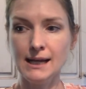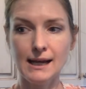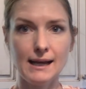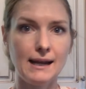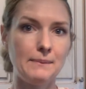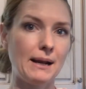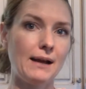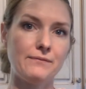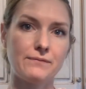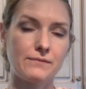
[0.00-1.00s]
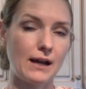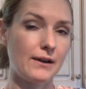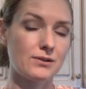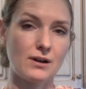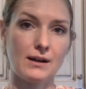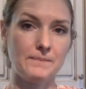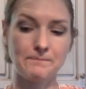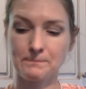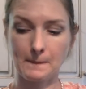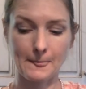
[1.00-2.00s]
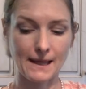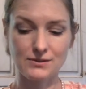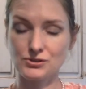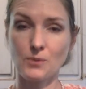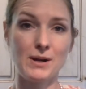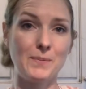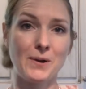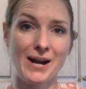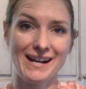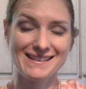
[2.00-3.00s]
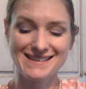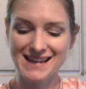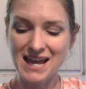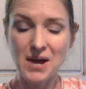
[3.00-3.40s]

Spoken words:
And I mean, I tried so many brands,